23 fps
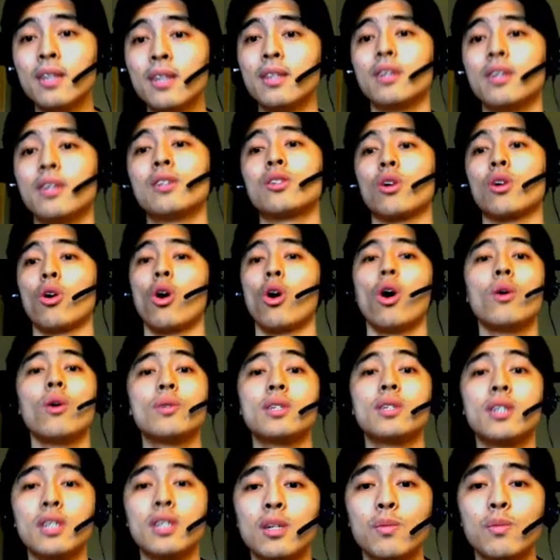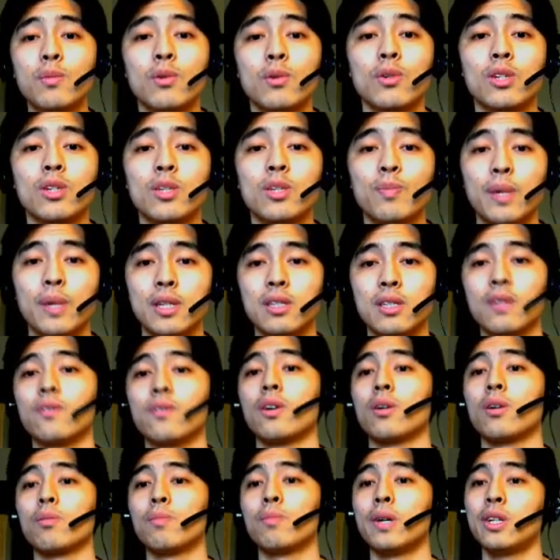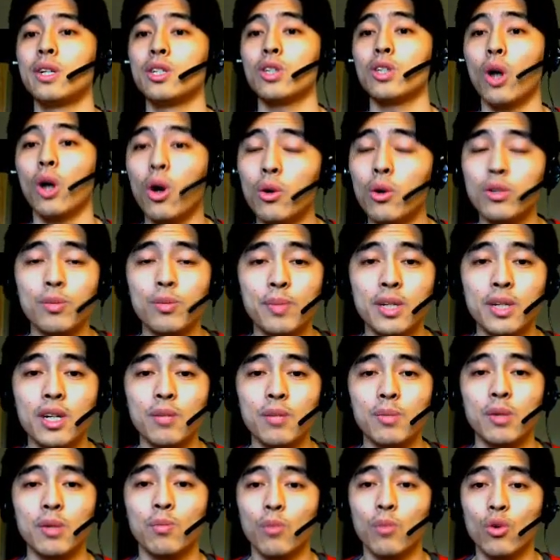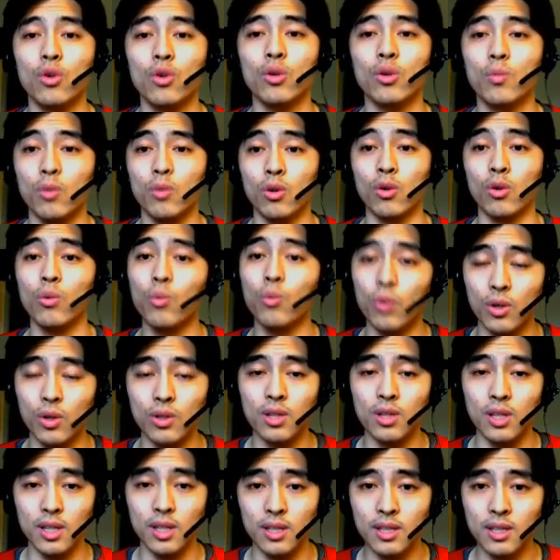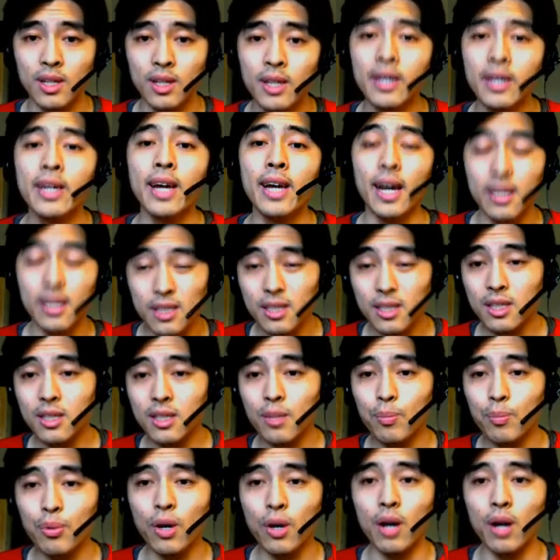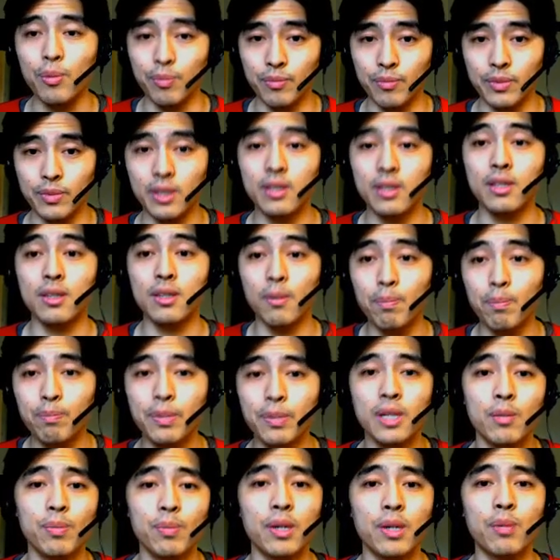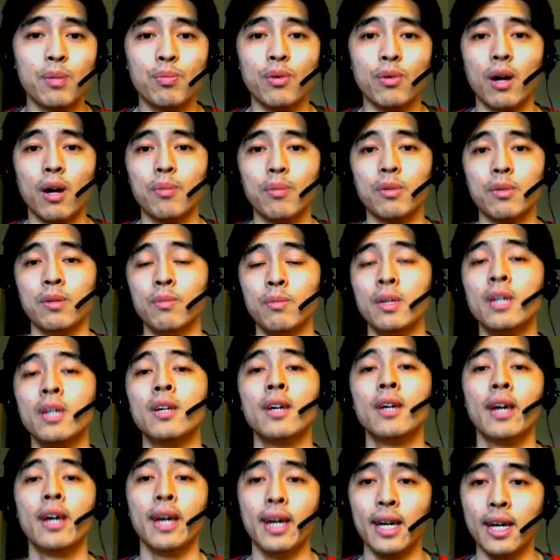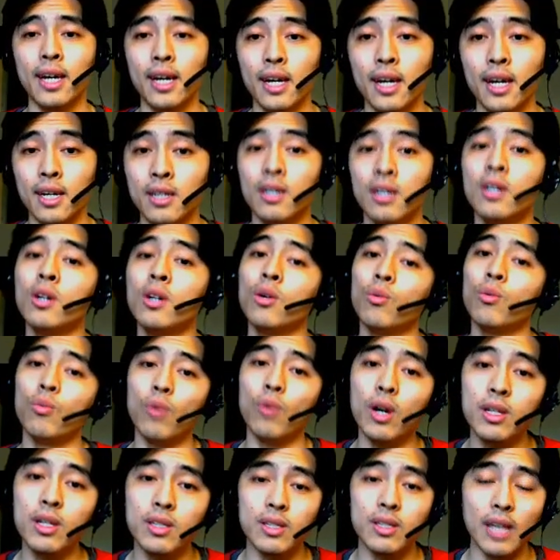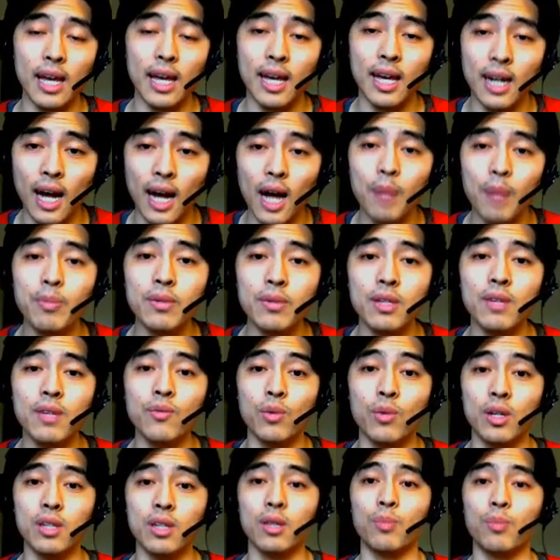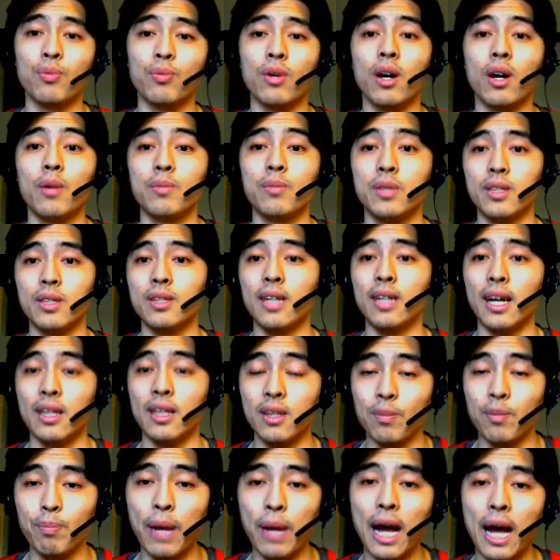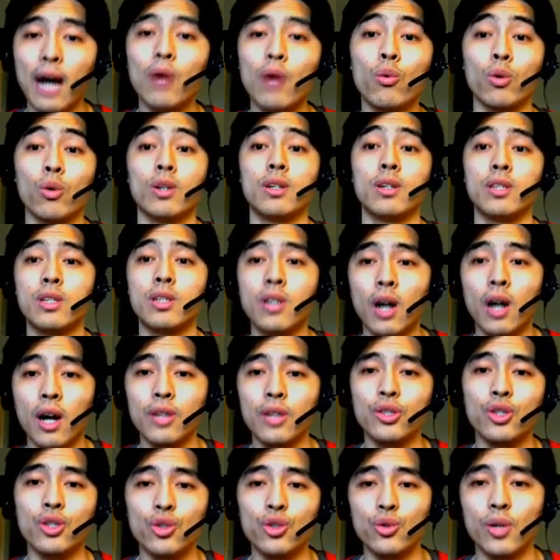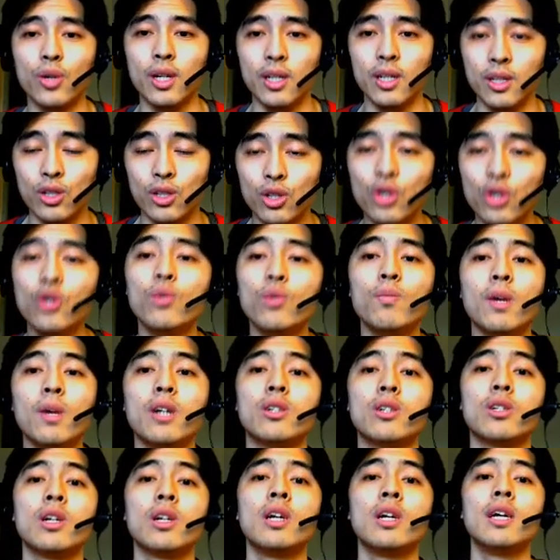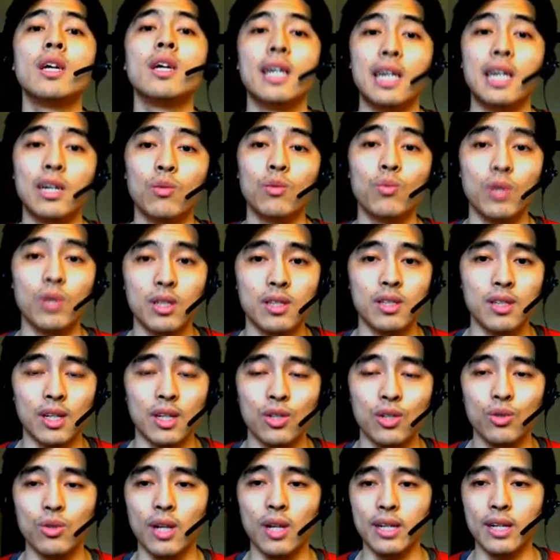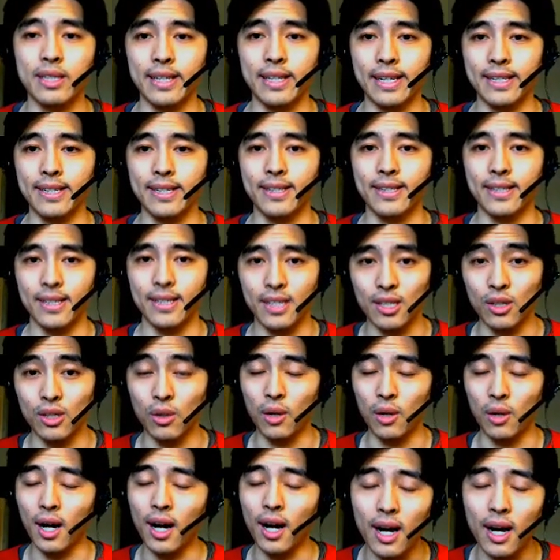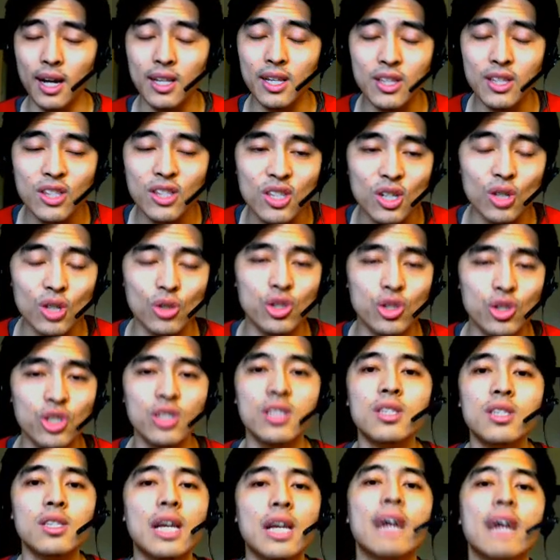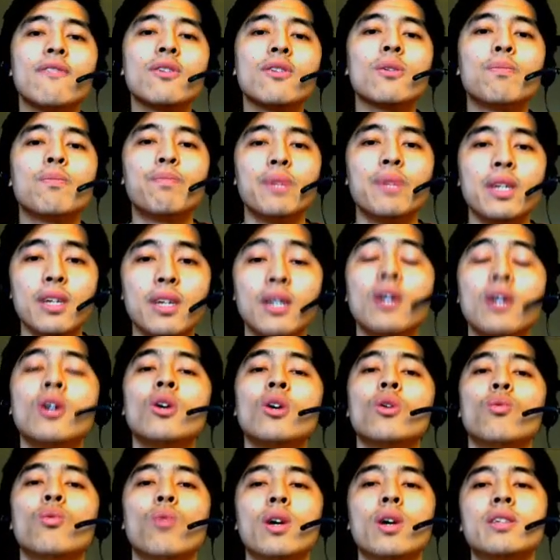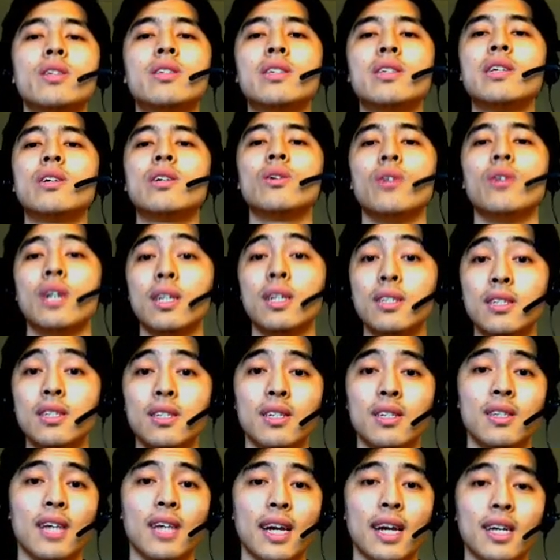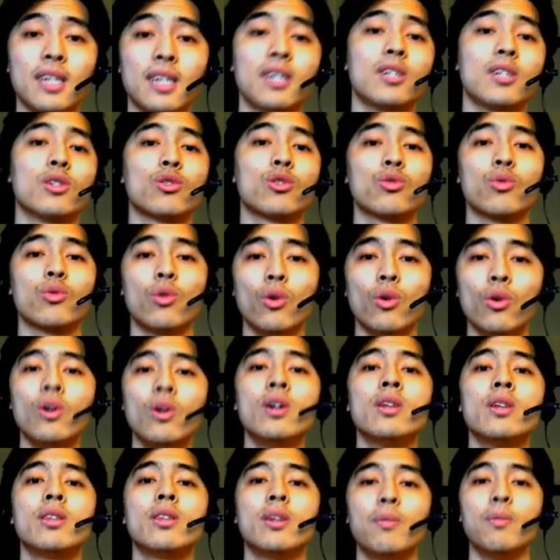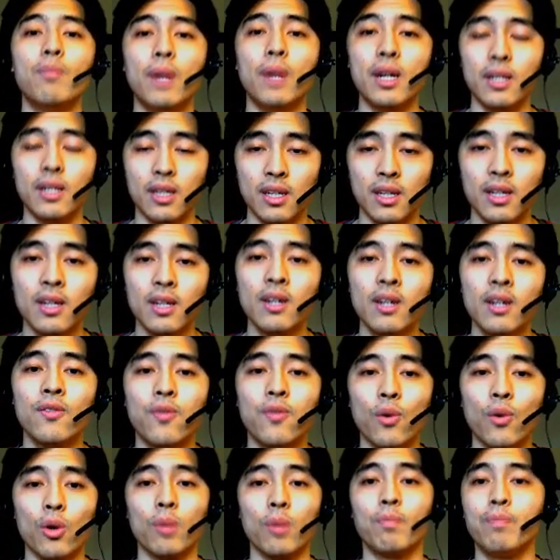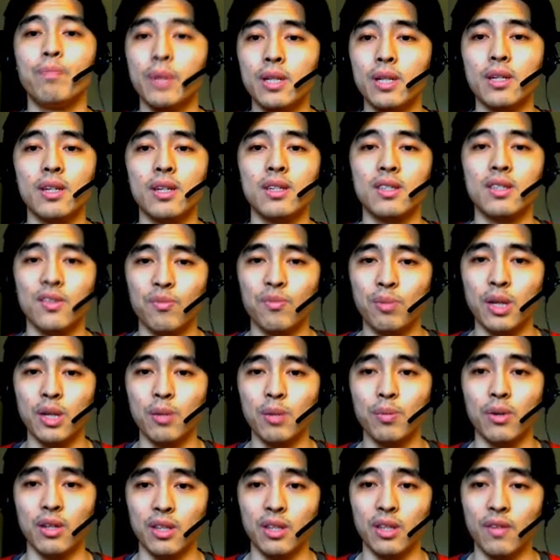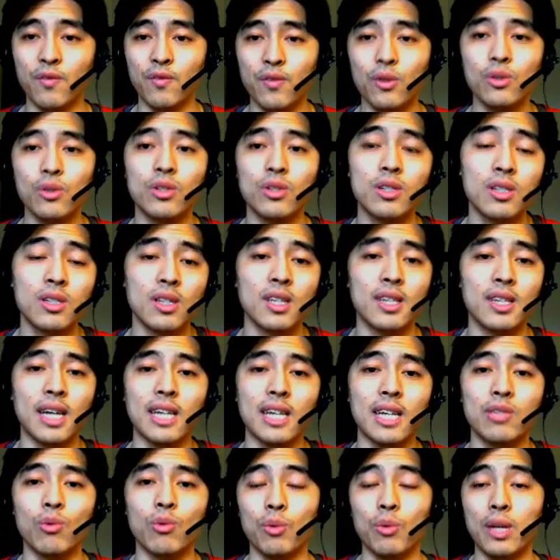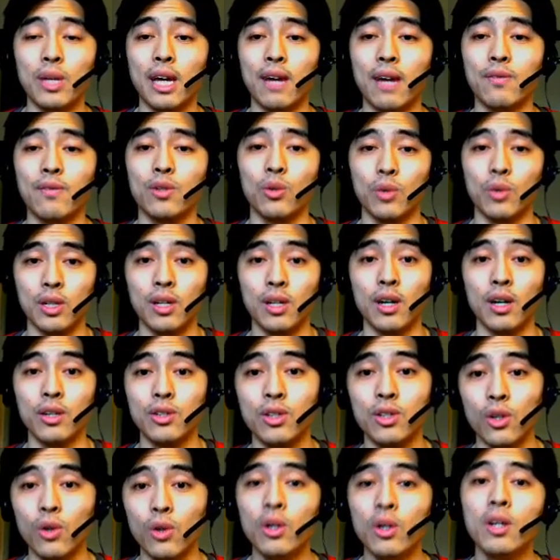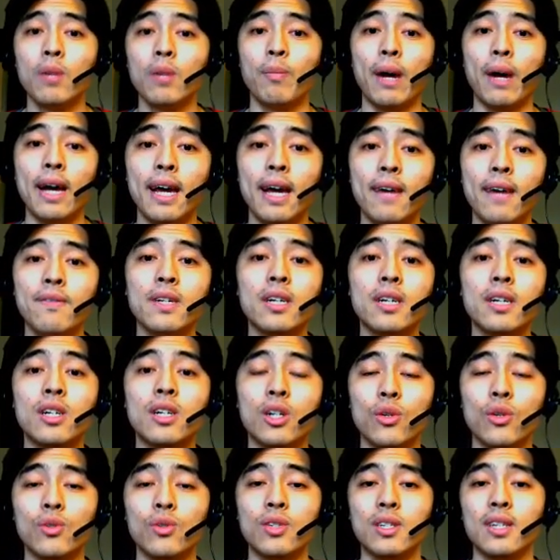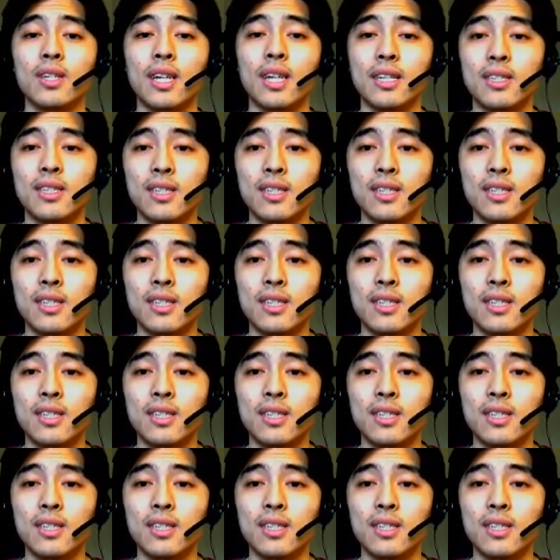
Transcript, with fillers: Things are always getting more expensive. Our money's always becoming more and more worthless. And this is a problem. This is a big, big problem. And once and i believe one of the problems is that the power is concentrated too much in one centralized entity you know I, I, there should never be one single entity that can control the money for billions of people and unfortunately that's what we have going on so by having a currency that's